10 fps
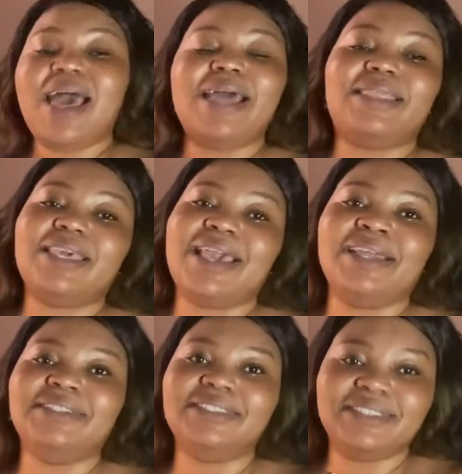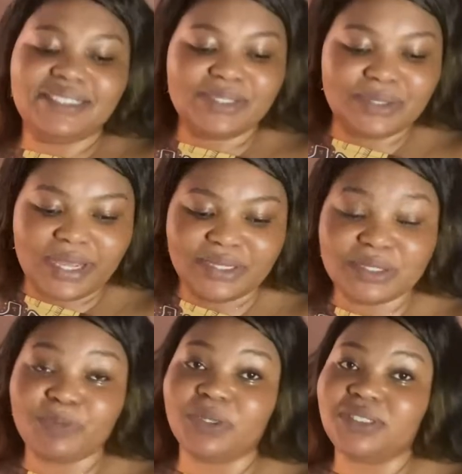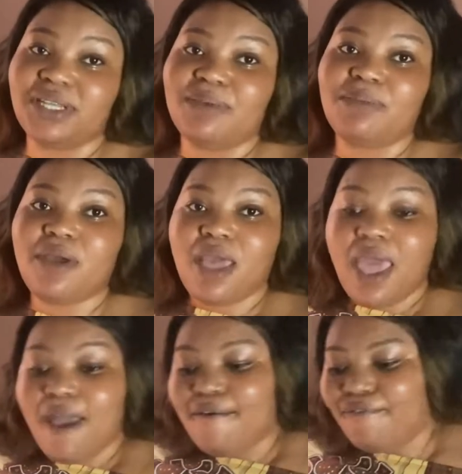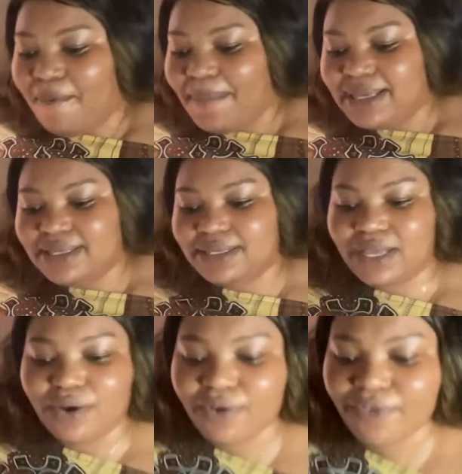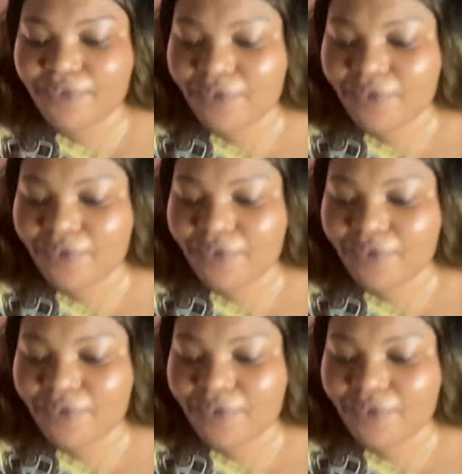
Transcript: i think i need these so i just bought them for myself